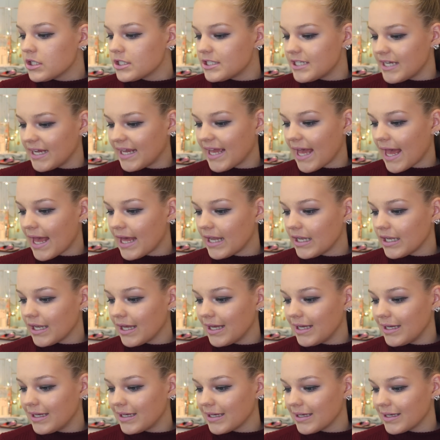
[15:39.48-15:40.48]
to get
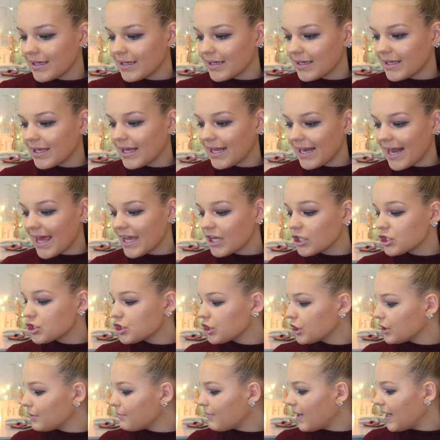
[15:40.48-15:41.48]
like
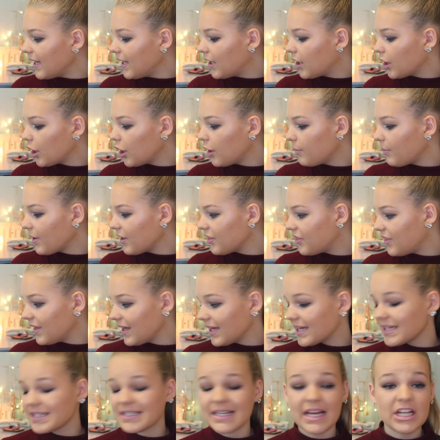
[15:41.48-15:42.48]
collection makeup. I
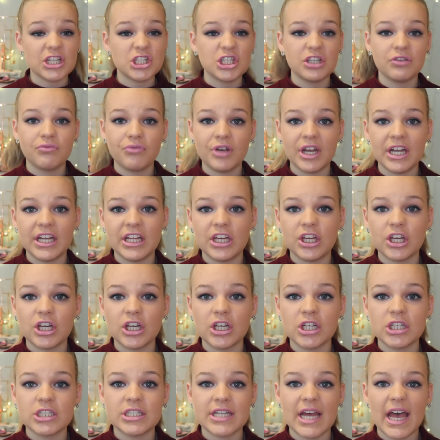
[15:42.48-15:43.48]
think is actually really
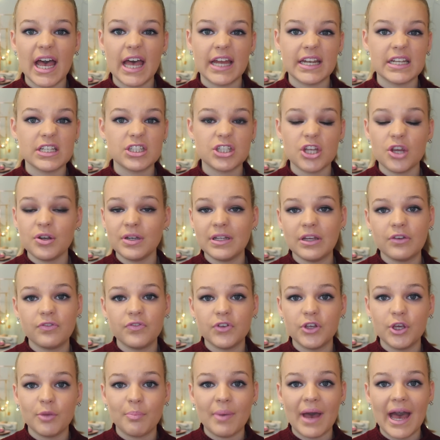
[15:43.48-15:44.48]
good, and it's only a
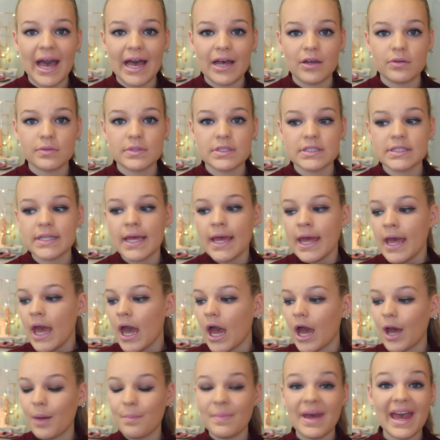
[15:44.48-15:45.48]
few pounds.
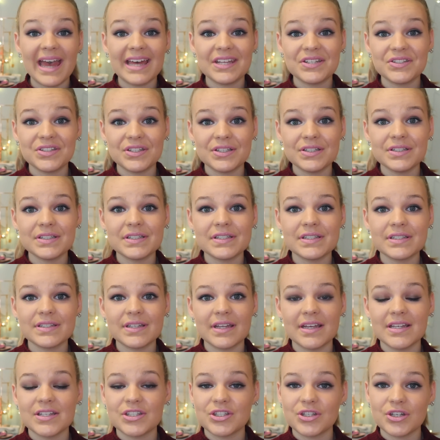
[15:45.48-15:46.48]
Essence
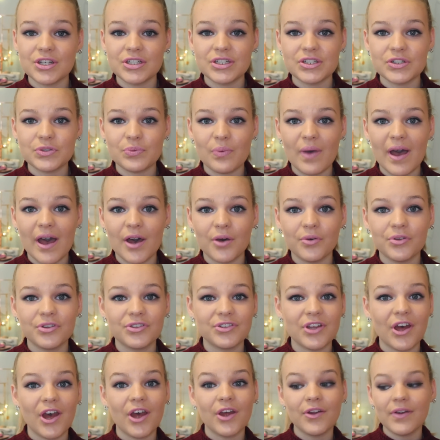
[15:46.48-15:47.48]
is good as well,
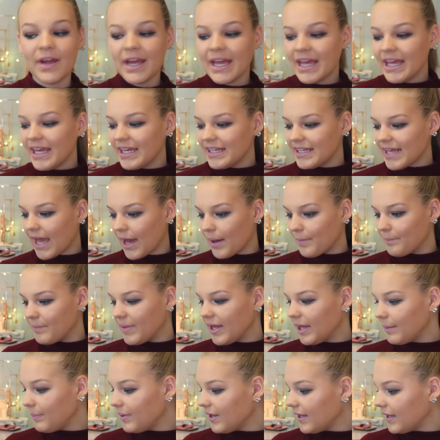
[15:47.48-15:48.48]
so yeah,
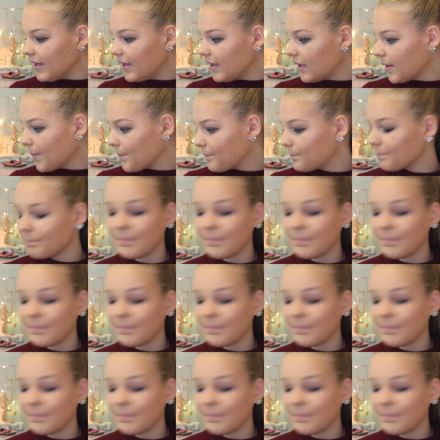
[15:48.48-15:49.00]
maybe